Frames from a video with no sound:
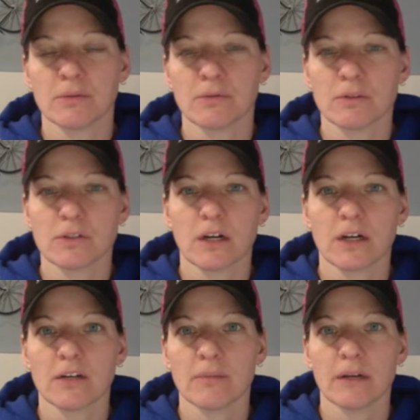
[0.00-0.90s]
and we're
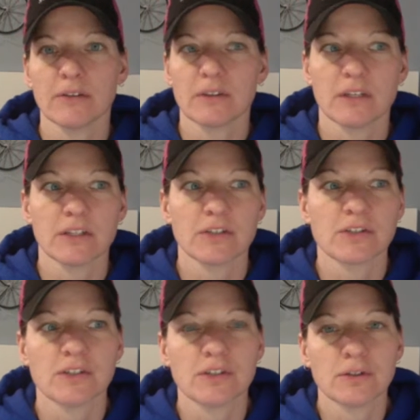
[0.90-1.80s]
talking about the things
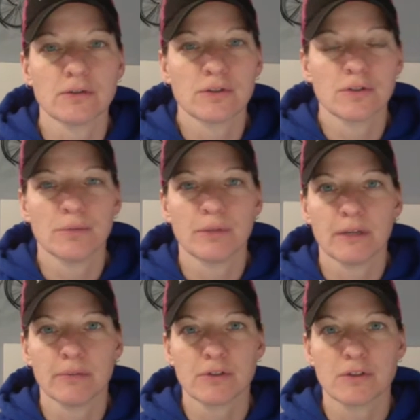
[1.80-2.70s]
to do to be
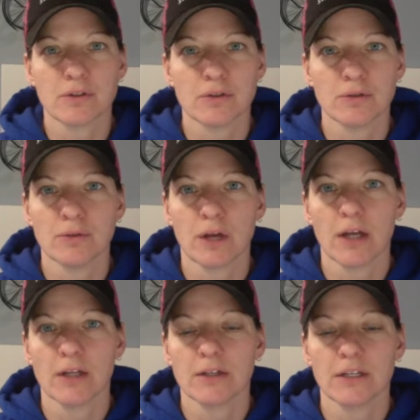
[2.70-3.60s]
able to
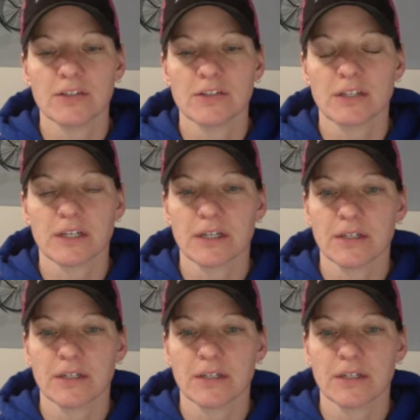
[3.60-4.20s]
not get sick.